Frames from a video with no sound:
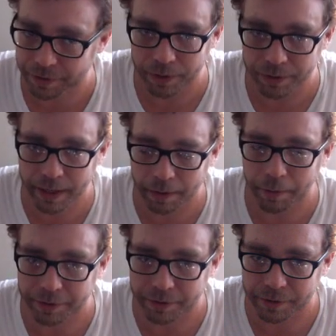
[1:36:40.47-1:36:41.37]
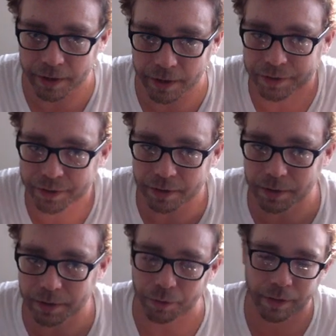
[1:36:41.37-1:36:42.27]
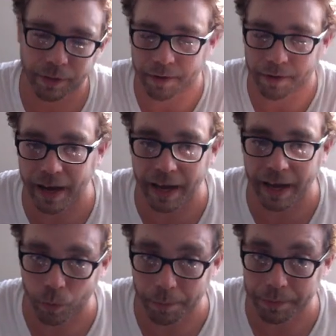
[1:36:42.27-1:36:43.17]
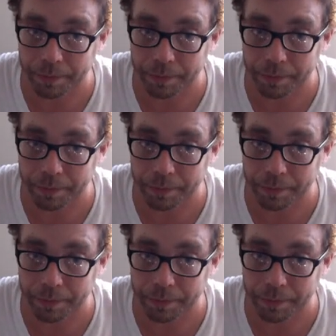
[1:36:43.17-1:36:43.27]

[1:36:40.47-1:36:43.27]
It wasn't that much. Like, you never saw somebody with like a 5 whip.